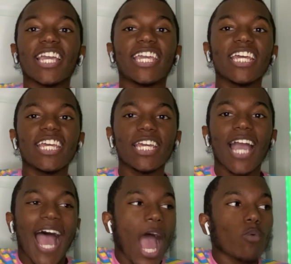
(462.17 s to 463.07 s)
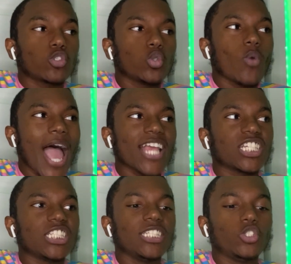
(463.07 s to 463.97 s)
getting how to
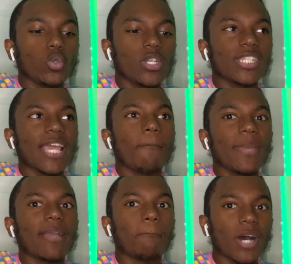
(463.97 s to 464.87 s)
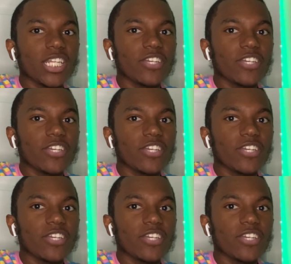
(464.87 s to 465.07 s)
actually do this and make money